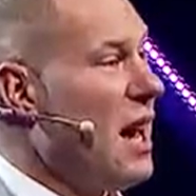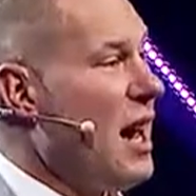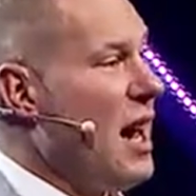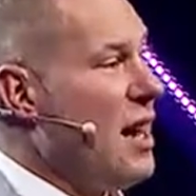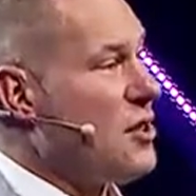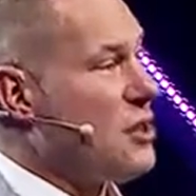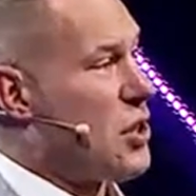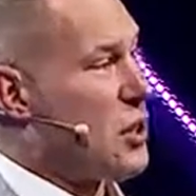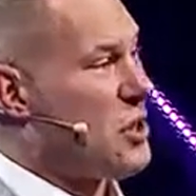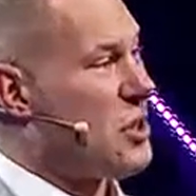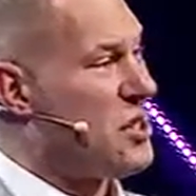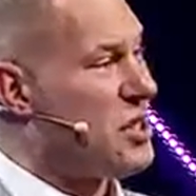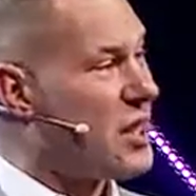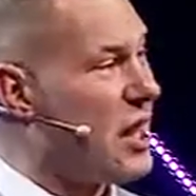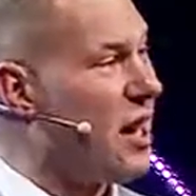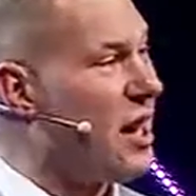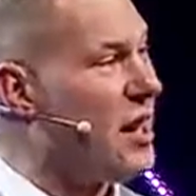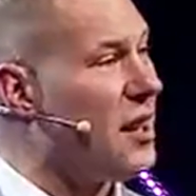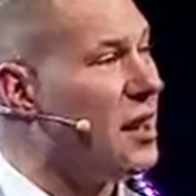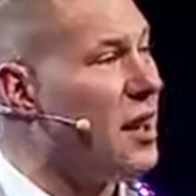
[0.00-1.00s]
And so
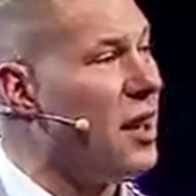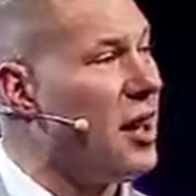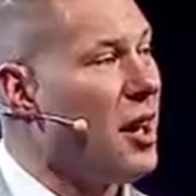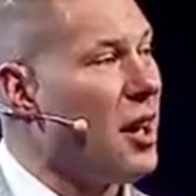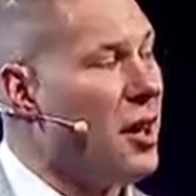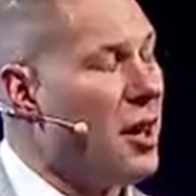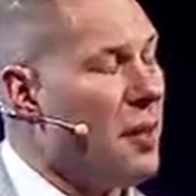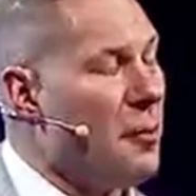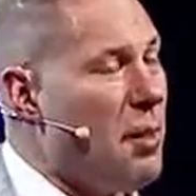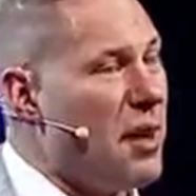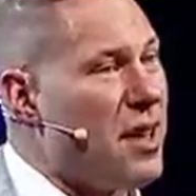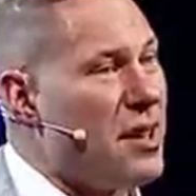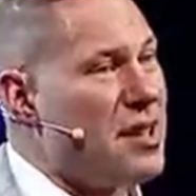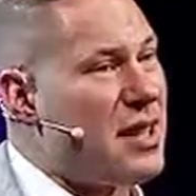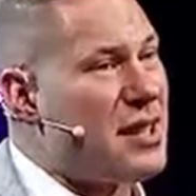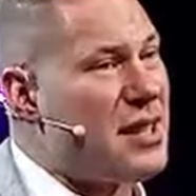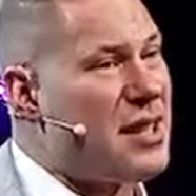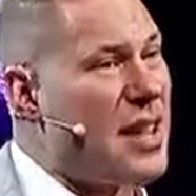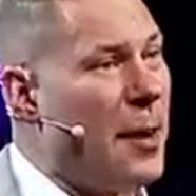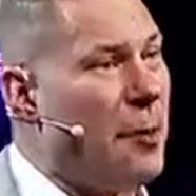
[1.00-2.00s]
sin, because
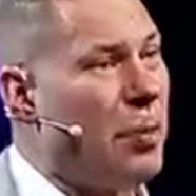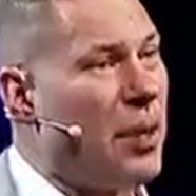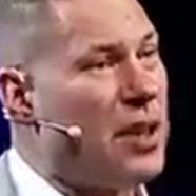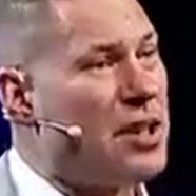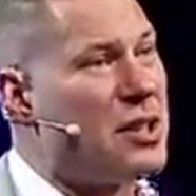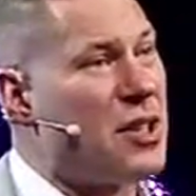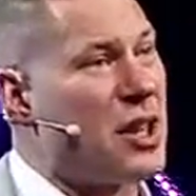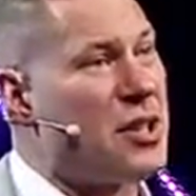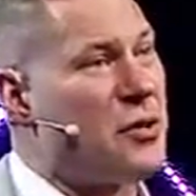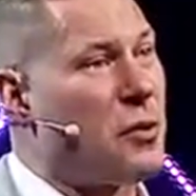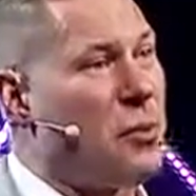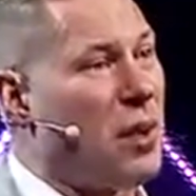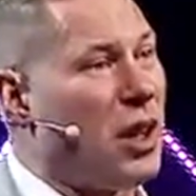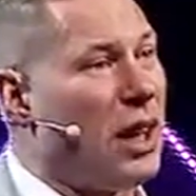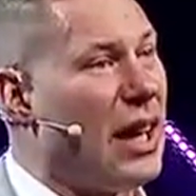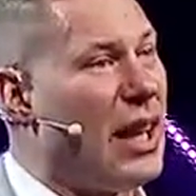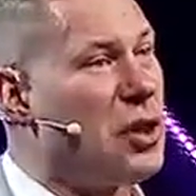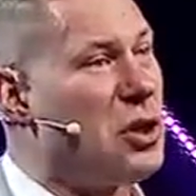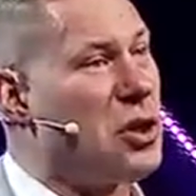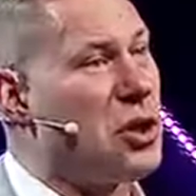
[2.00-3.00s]
it separates us from
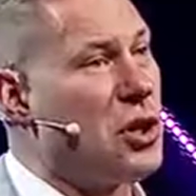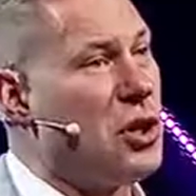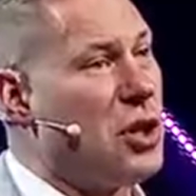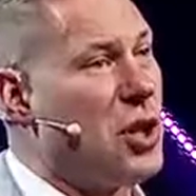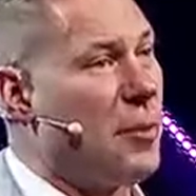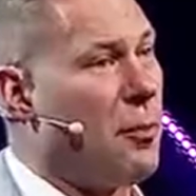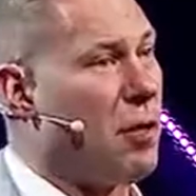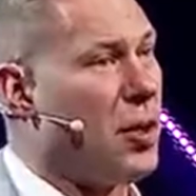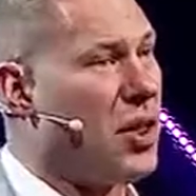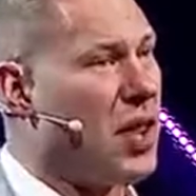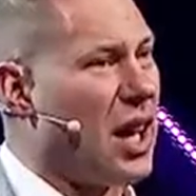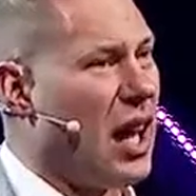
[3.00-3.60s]
relationship with